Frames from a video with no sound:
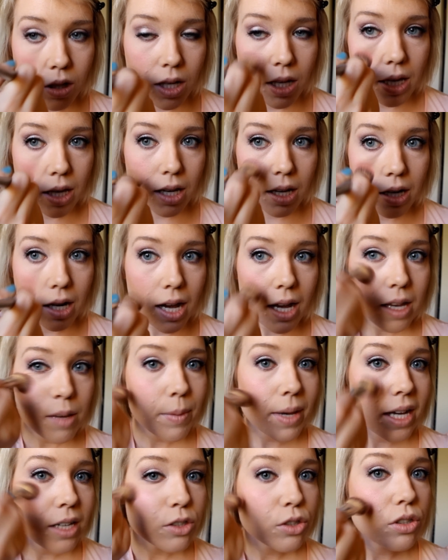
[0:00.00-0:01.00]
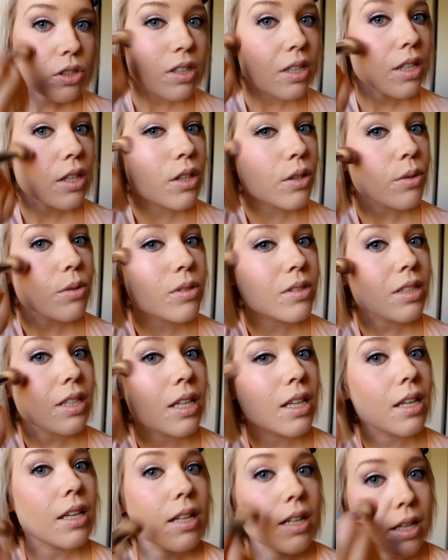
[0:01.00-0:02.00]
And I am actually
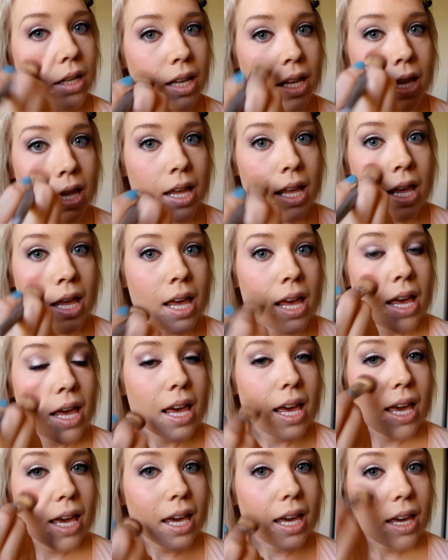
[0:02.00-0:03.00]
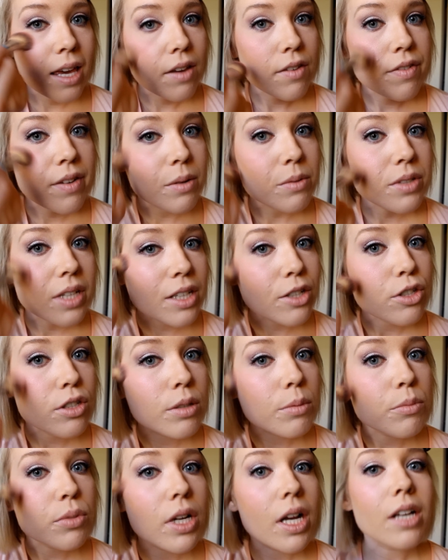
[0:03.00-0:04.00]
using a
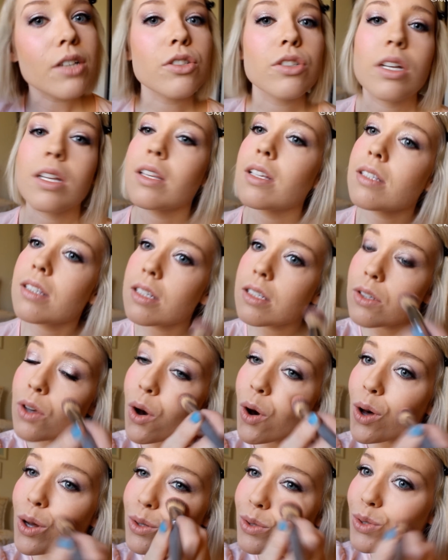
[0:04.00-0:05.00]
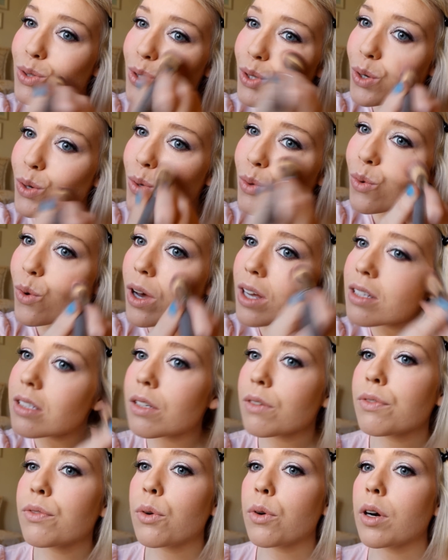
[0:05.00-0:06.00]
foundation brush, and this is also a
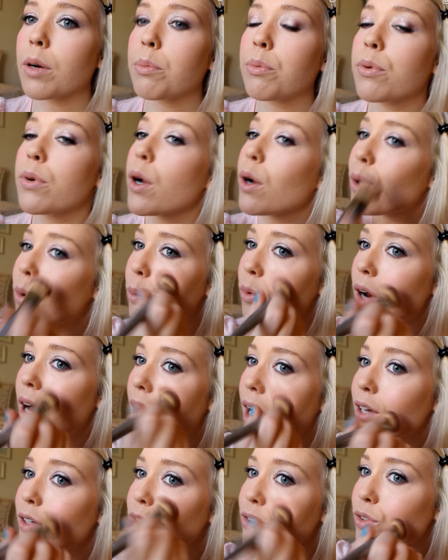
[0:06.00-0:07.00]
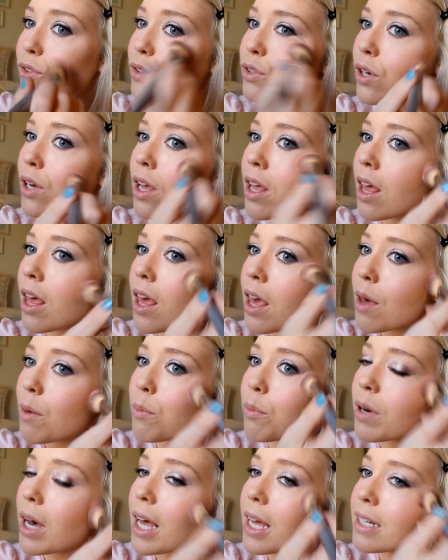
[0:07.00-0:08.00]
Sephora Pro brush,
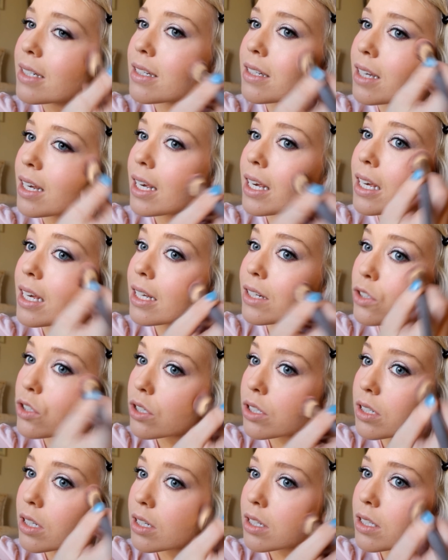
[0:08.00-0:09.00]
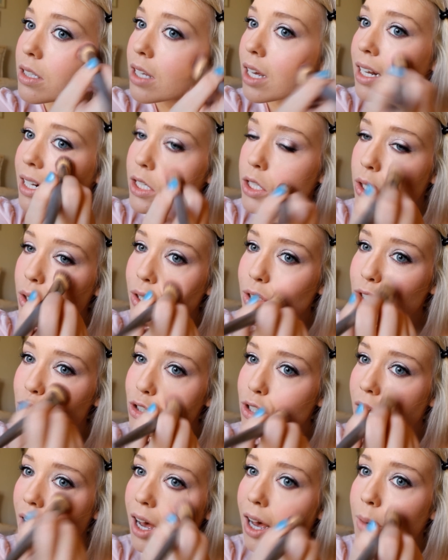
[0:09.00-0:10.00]
but it just does such a good
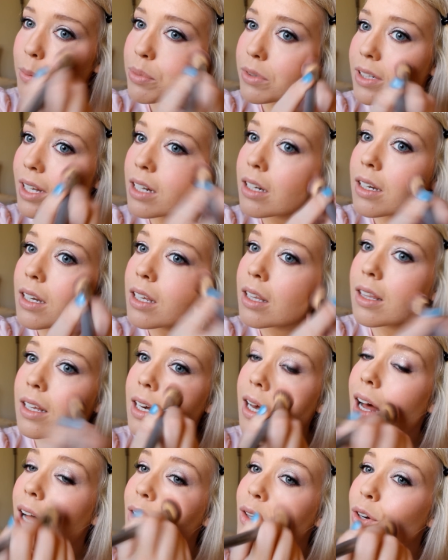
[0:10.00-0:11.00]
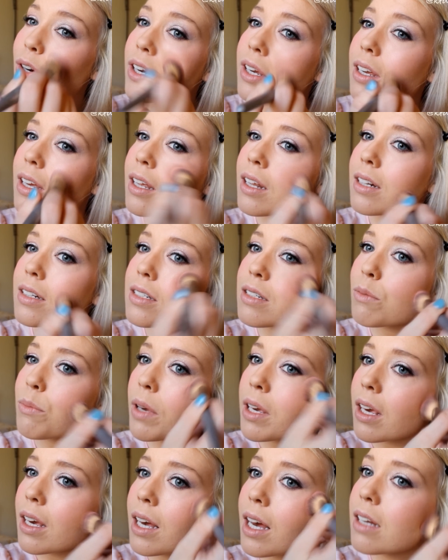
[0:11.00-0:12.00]
job blending the color in to
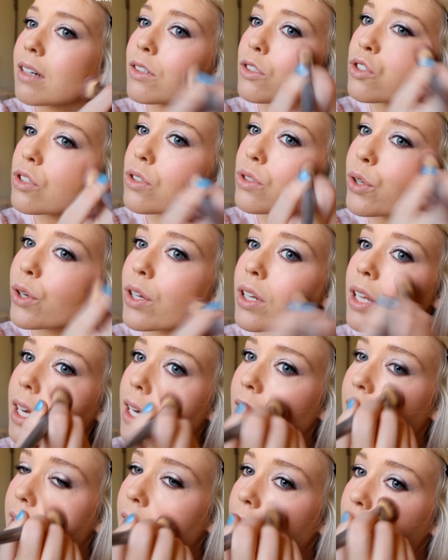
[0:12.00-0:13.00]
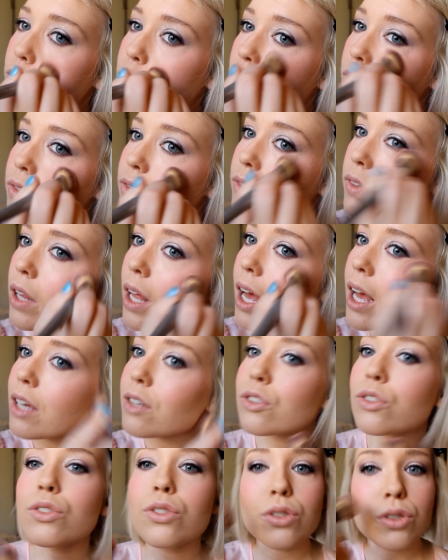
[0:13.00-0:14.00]
make it kind of just look like a natural
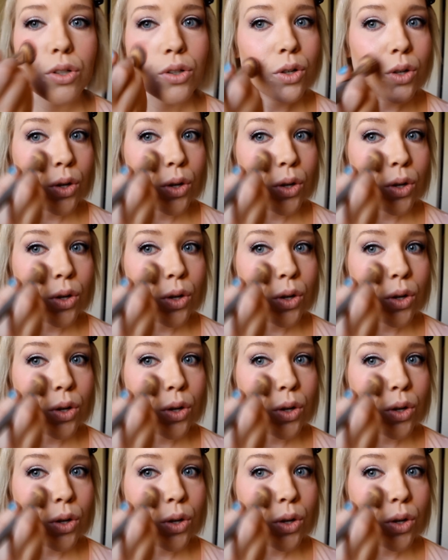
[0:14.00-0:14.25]
flush.